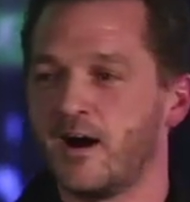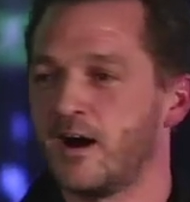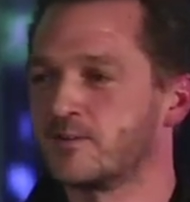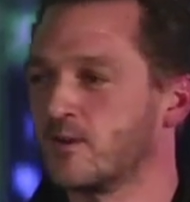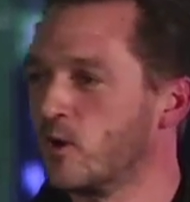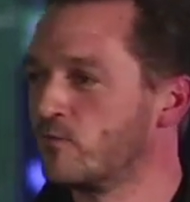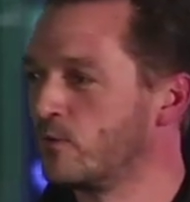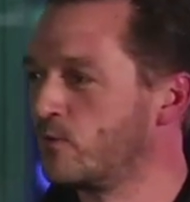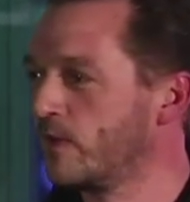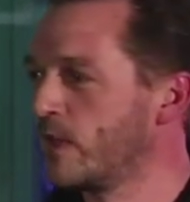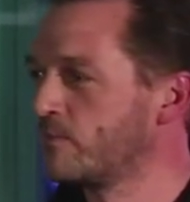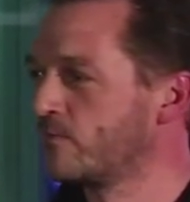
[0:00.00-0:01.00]
I don't know if you've
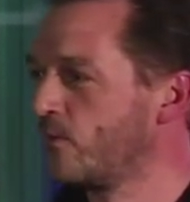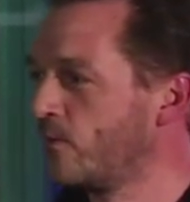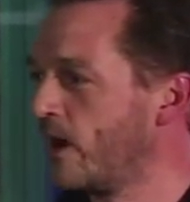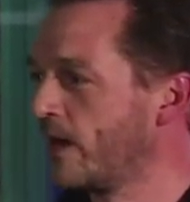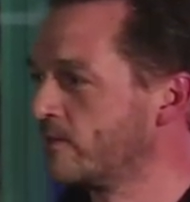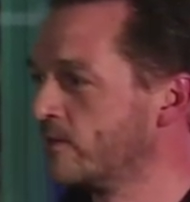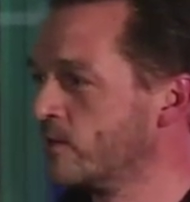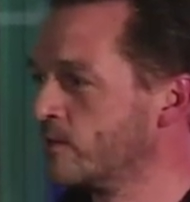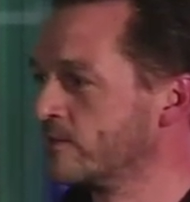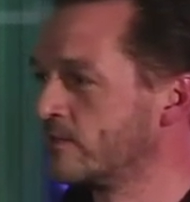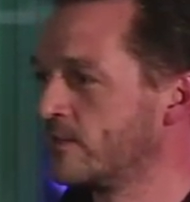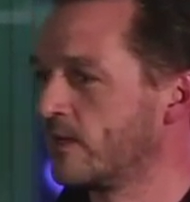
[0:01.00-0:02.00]
heard that before. I hadn't heard
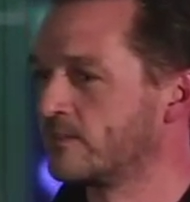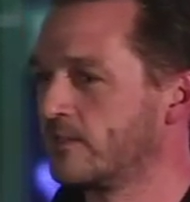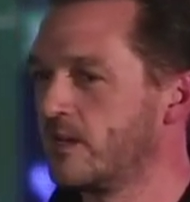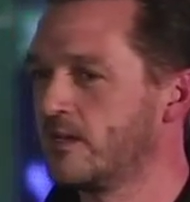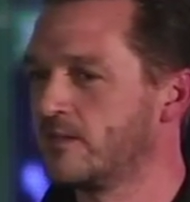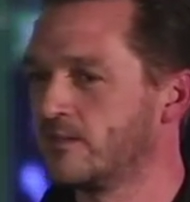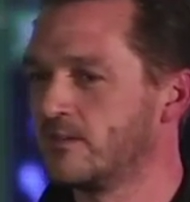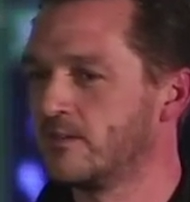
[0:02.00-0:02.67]
it until that day.